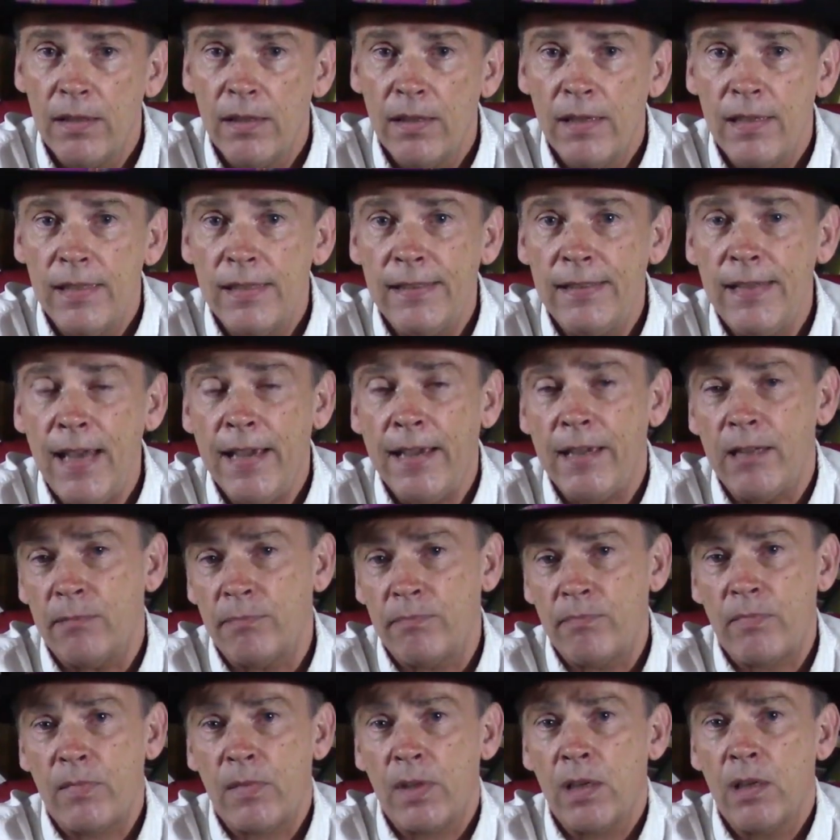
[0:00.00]

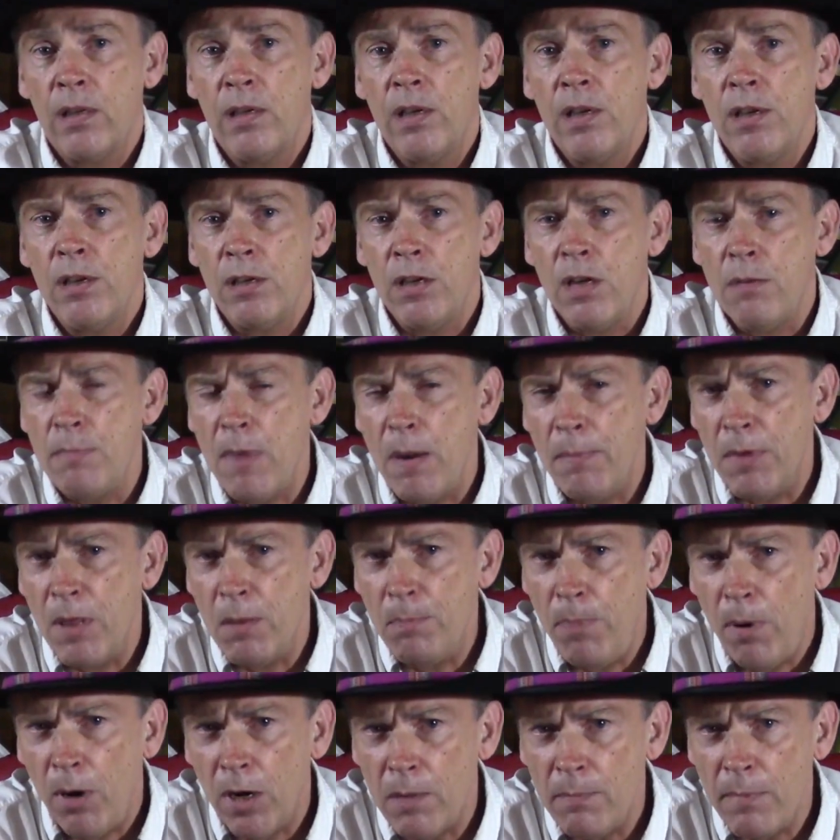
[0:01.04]
Second, you remember
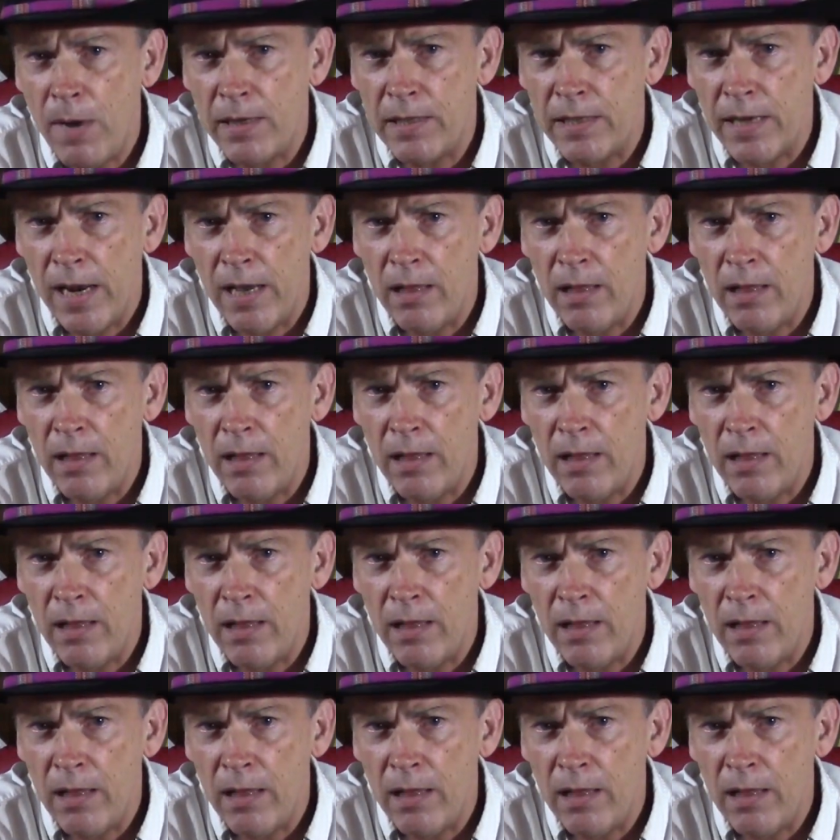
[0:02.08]
the part about the